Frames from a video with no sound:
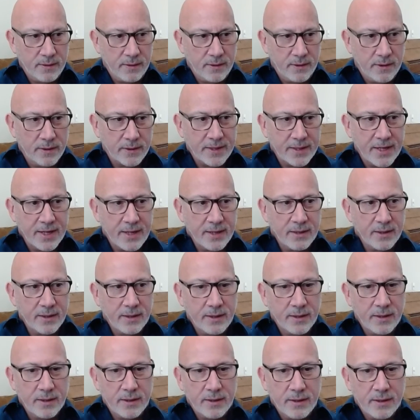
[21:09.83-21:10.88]
Okay.
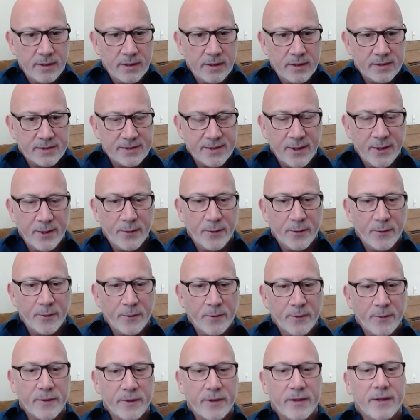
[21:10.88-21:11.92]

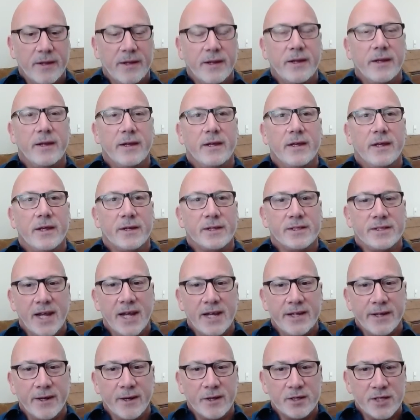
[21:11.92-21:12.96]
So you're
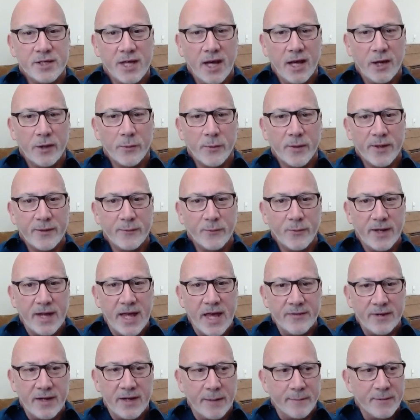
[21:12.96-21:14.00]
saying your child would
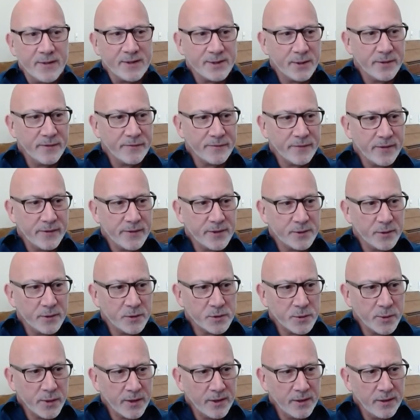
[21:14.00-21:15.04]
have an episode in front of the
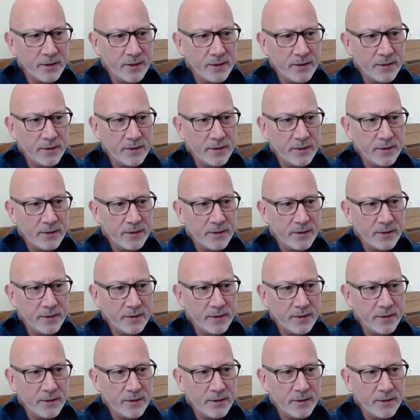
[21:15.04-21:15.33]
social worker?